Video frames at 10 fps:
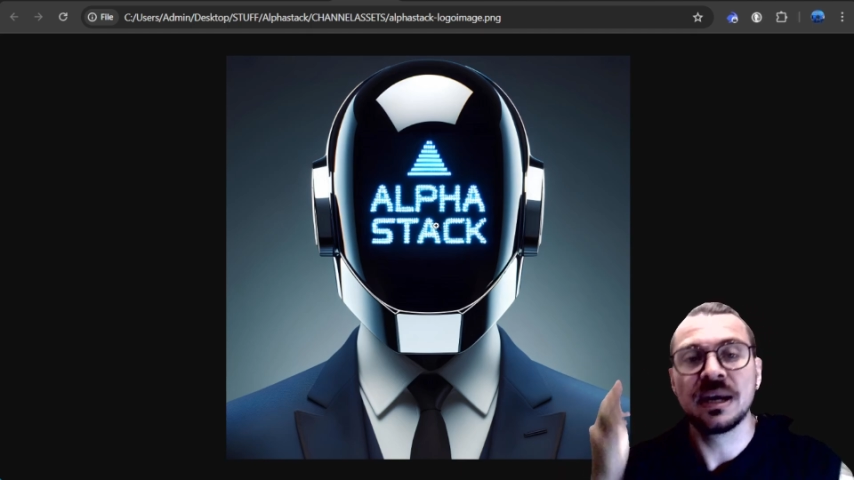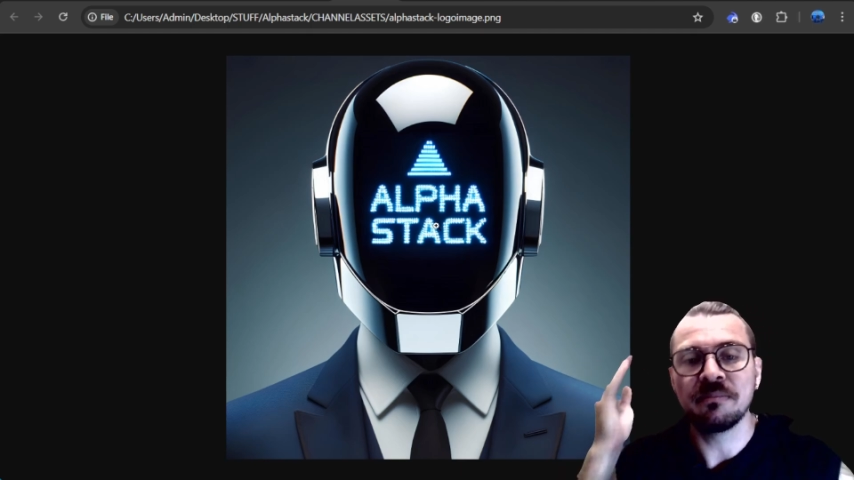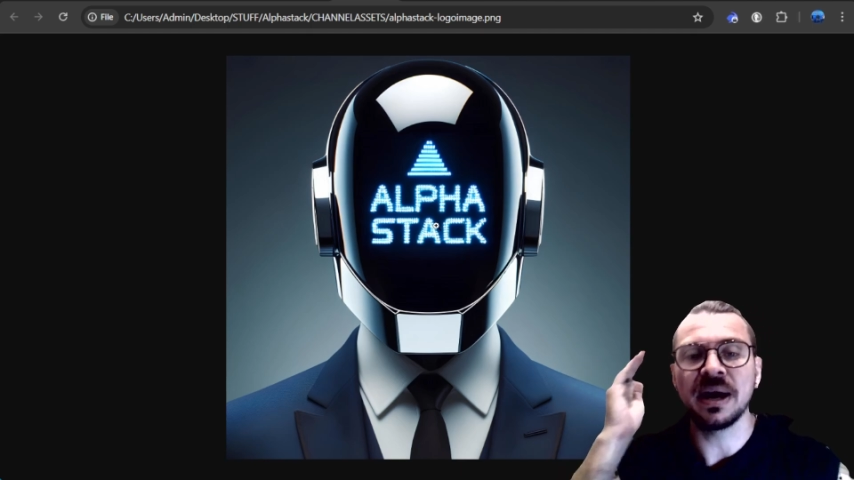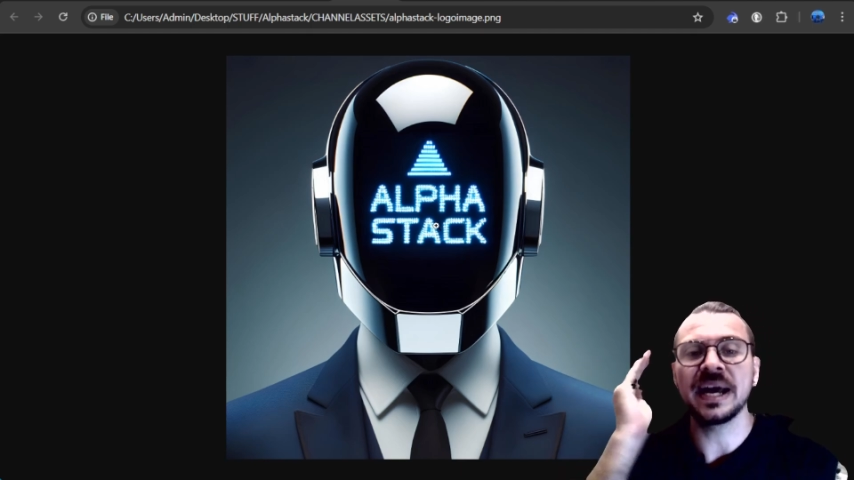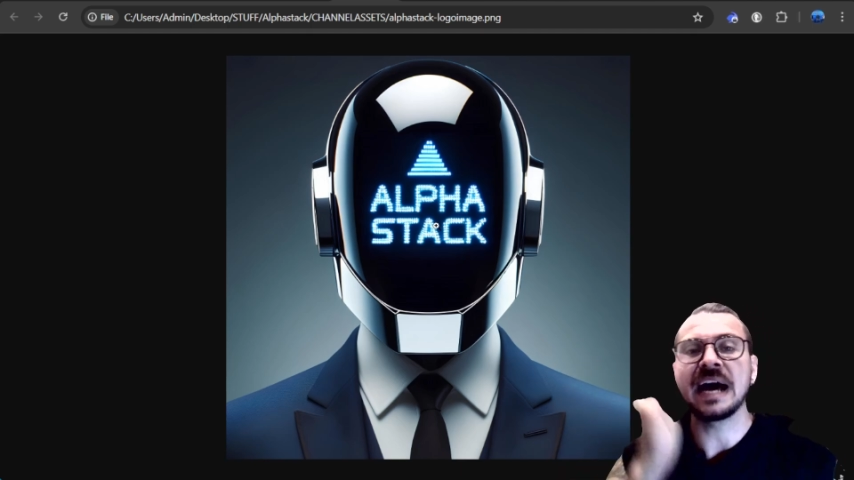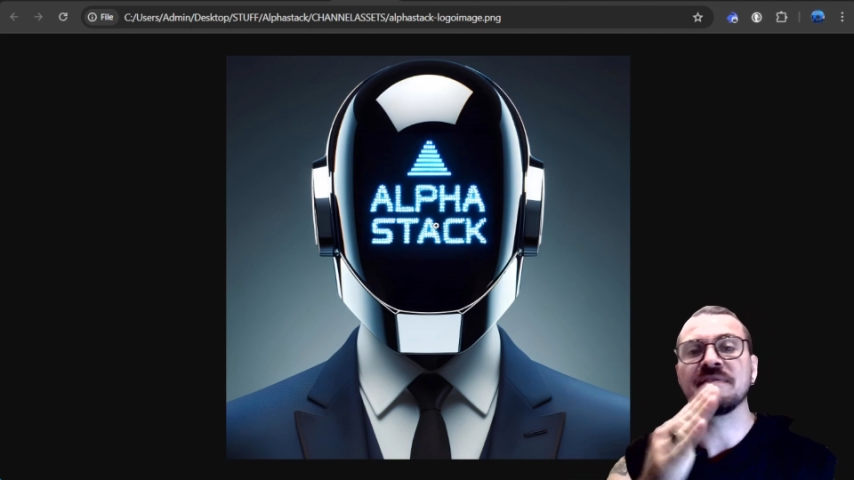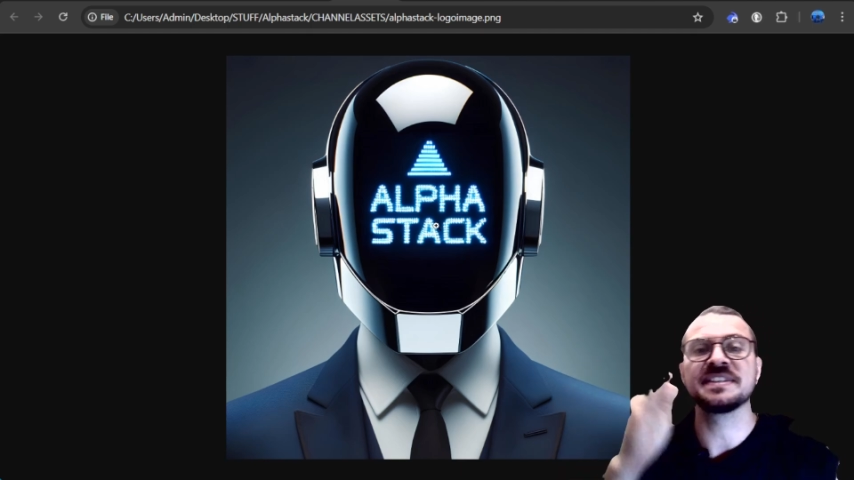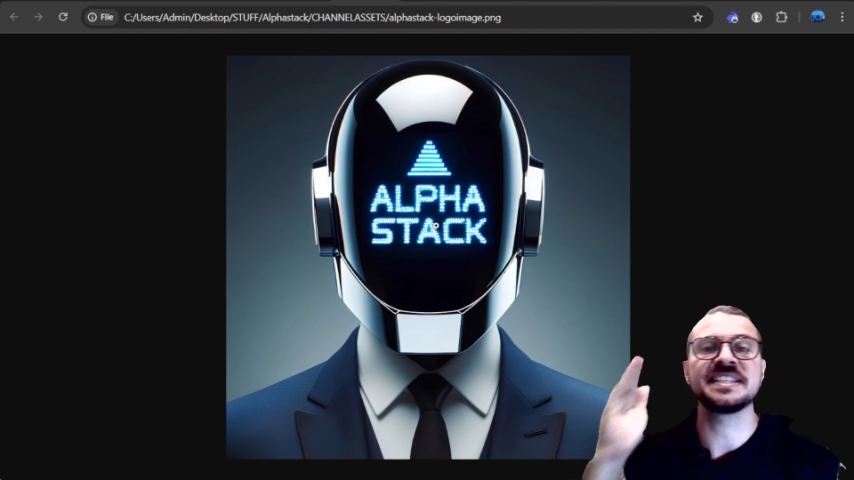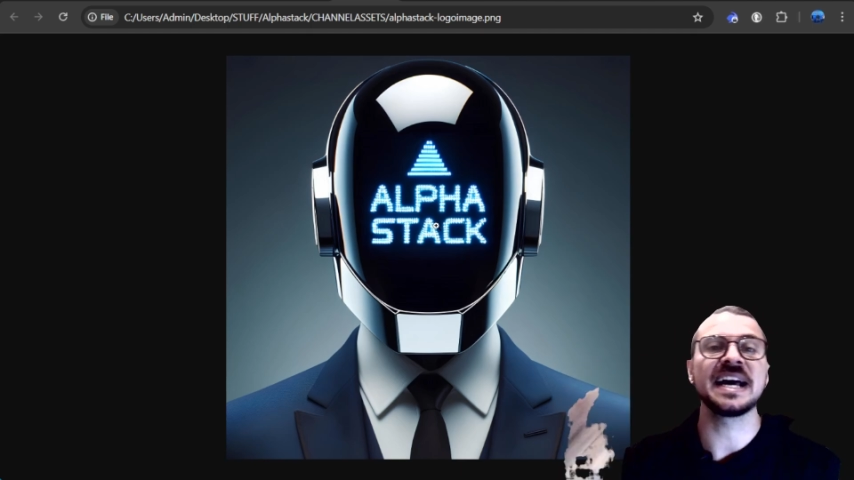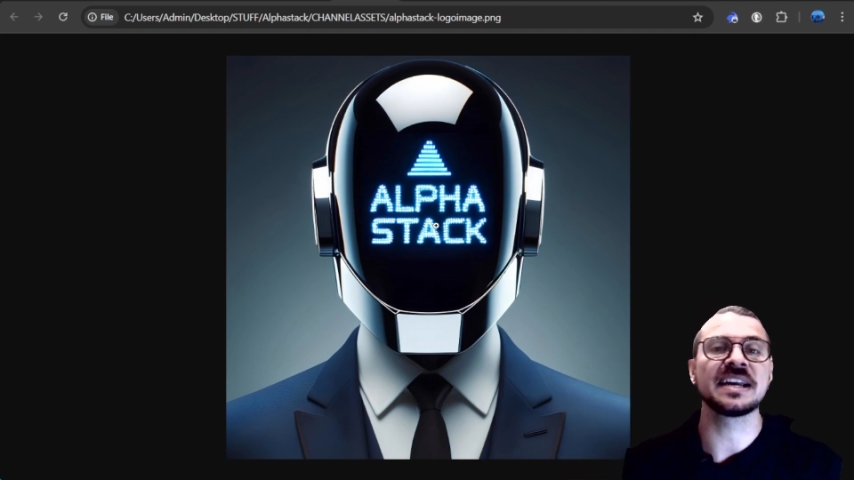my
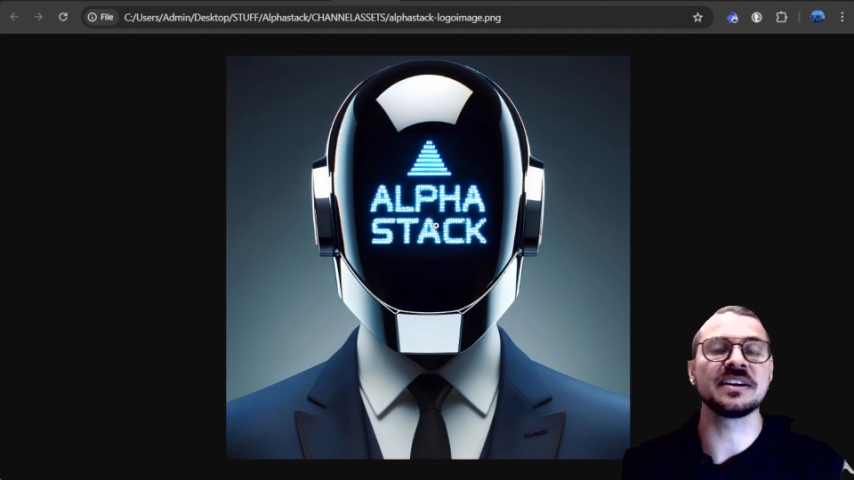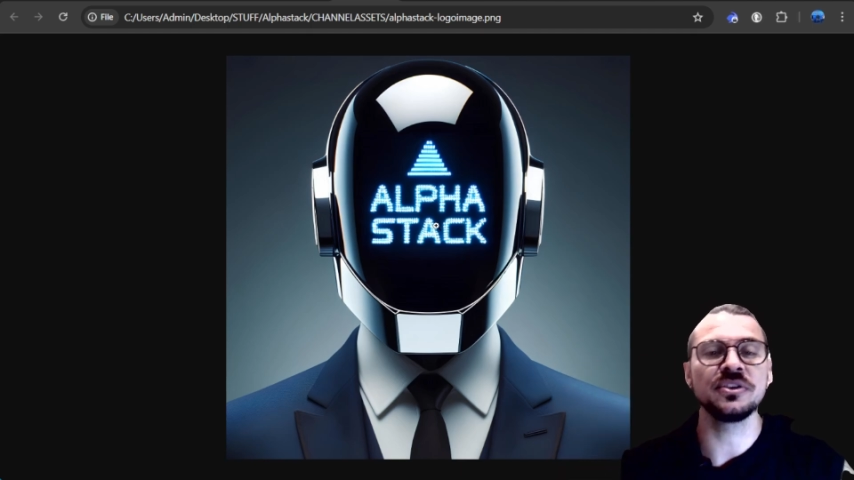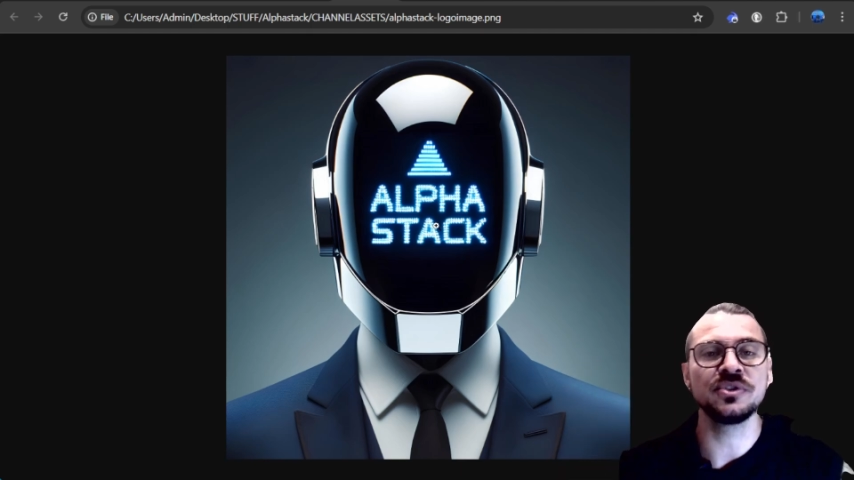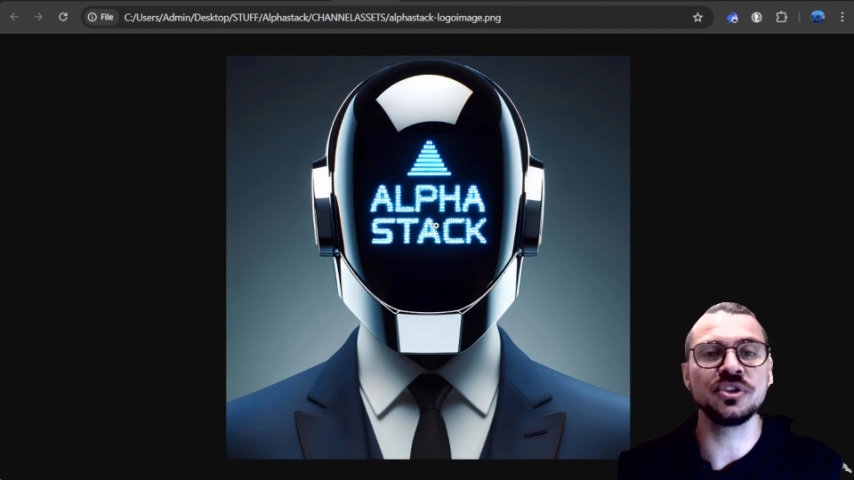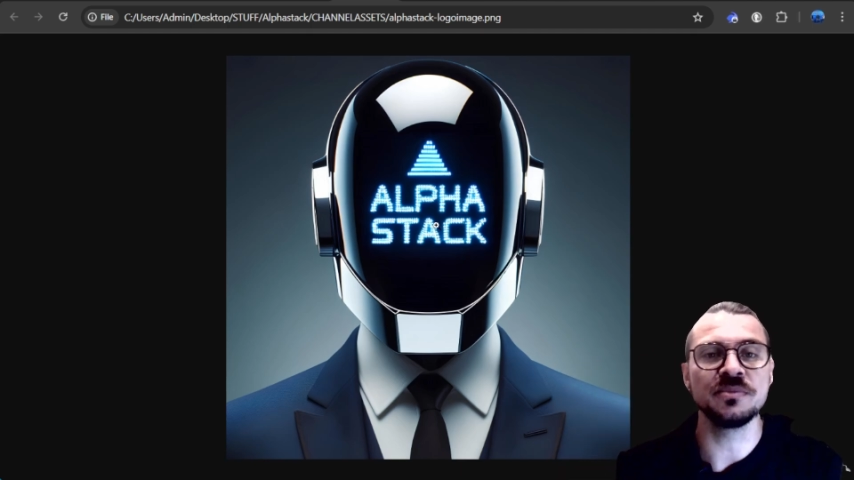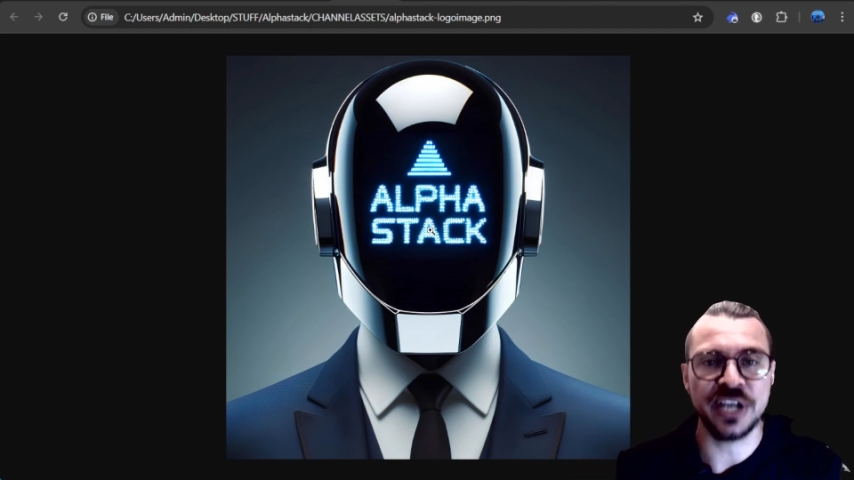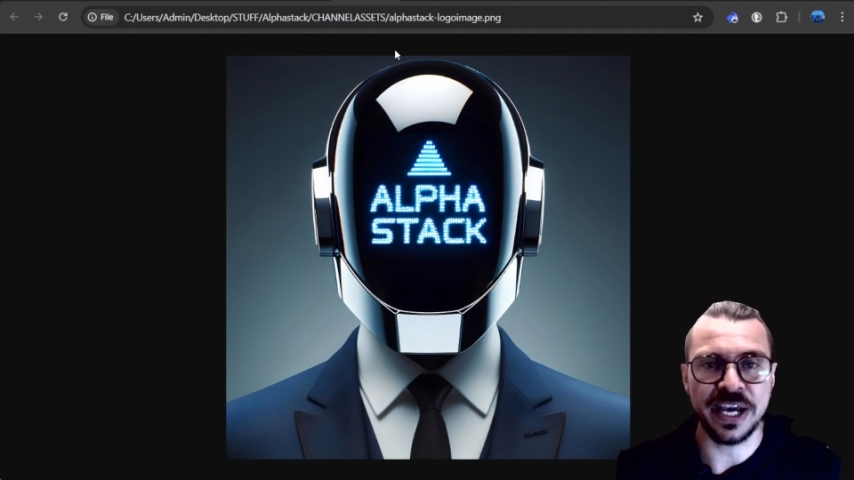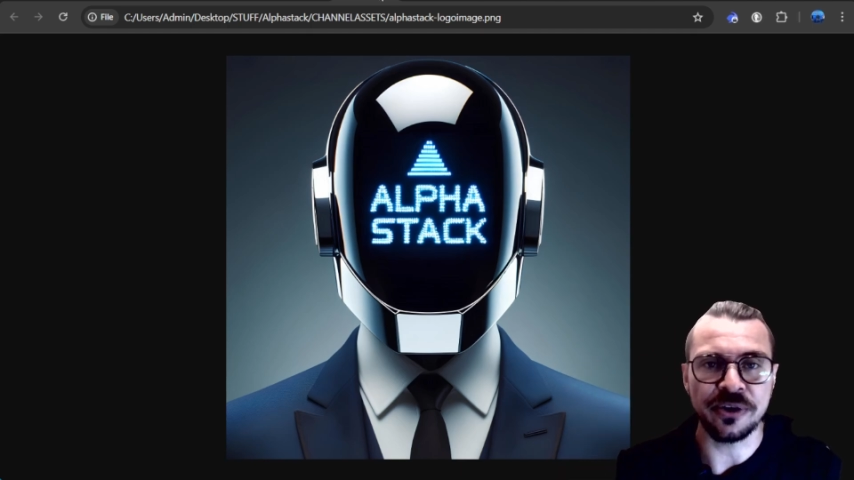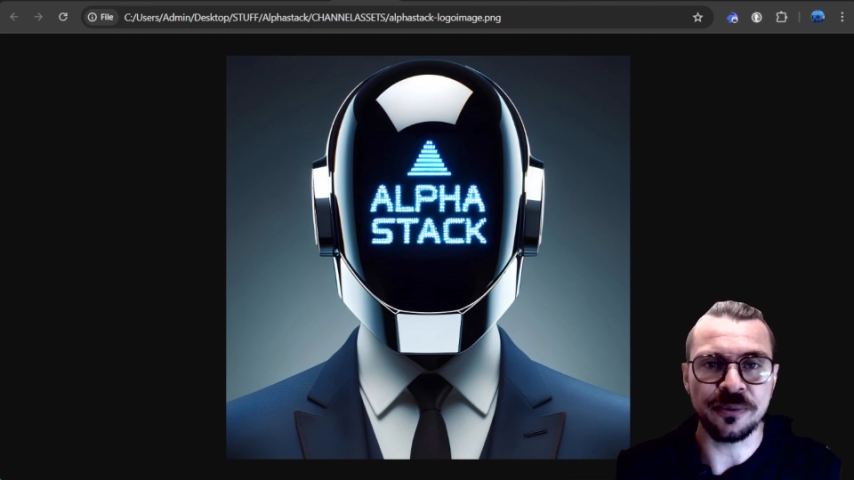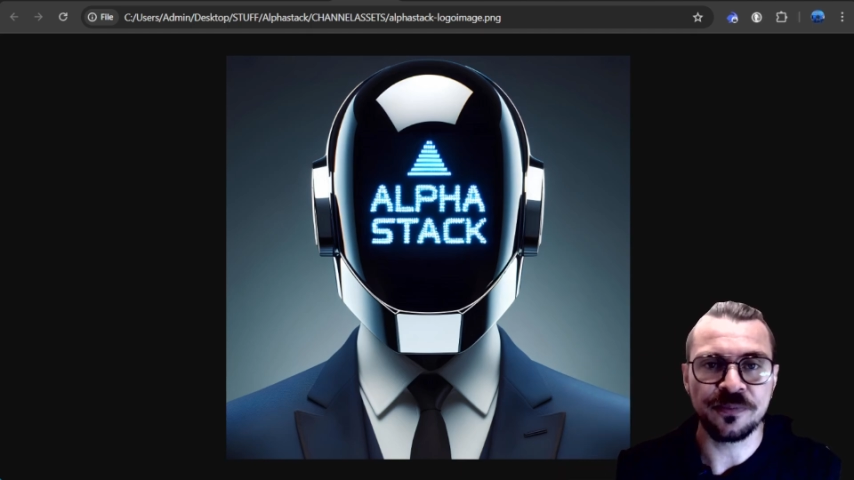AlphaStack YouTube
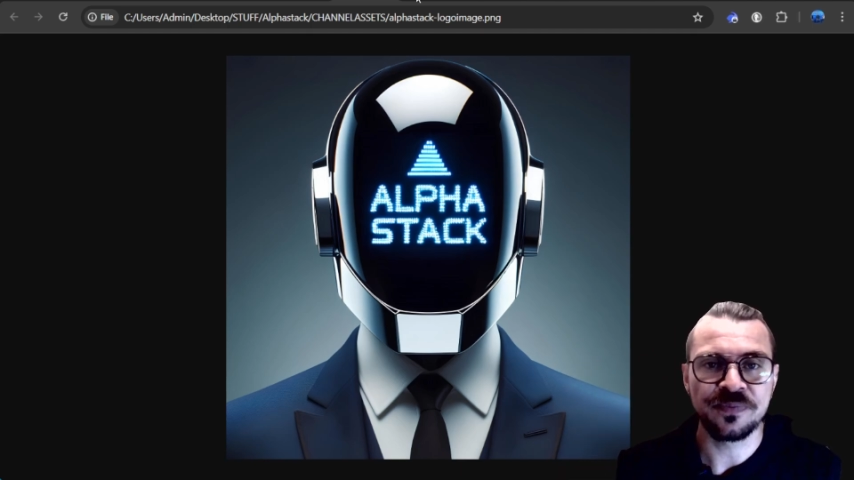channel.